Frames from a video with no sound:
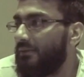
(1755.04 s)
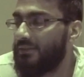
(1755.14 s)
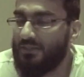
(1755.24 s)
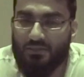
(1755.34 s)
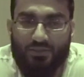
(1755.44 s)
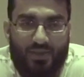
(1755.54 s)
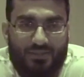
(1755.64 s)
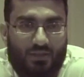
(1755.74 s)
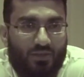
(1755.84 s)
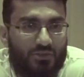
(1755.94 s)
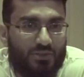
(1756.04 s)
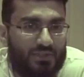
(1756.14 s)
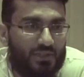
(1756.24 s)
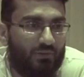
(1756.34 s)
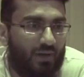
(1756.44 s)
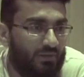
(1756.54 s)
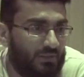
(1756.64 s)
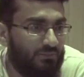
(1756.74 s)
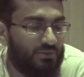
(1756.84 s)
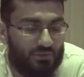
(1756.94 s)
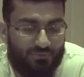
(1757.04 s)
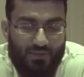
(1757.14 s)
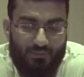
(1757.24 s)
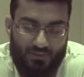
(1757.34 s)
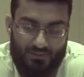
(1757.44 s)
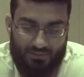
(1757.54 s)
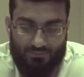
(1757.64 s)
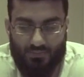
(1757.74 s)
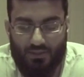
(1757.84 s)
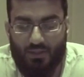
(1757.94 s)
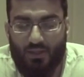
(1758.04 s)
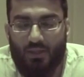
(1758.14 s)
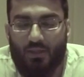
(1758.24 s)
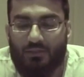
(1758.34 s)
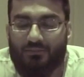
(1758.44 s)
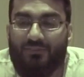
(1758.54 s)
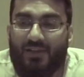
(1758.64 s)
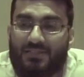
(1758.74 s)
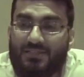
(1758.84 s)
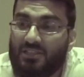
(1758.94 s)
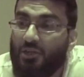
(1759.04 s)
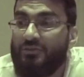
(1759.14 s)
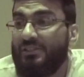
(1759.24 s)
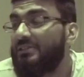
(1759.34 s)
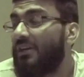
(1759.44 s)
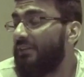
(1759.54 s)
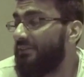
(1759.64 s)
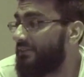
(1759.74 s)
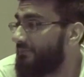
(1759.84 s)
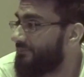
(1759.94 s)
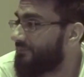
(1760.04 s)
There are certain things that those who are sitting around him should do for that person. The first is closing his eyes.